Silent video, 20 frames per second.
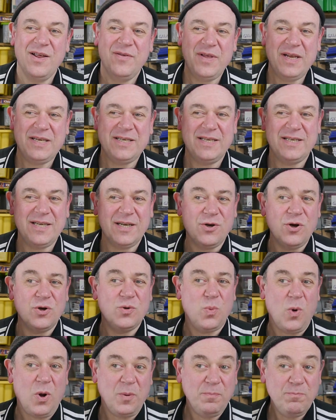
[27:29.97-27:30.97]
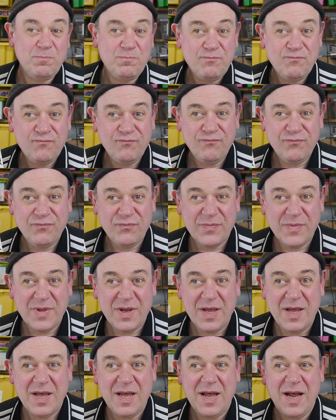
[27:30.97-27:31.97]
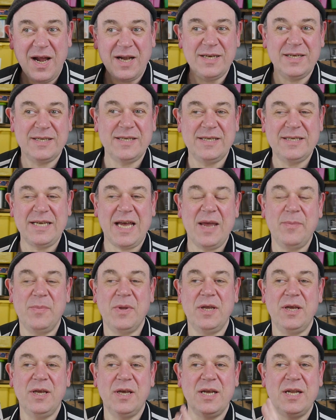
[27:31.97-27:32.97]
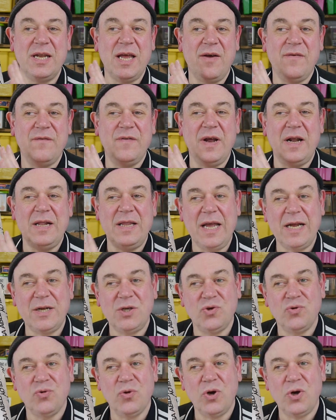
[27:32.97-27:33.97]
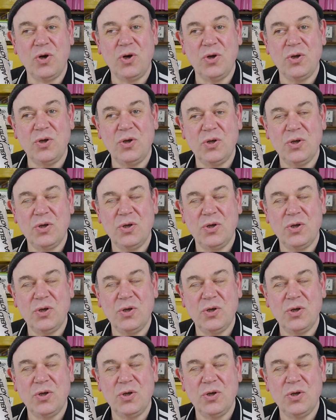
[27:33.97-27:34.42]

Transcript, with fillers: this is a good one, and it's the type that you can have electro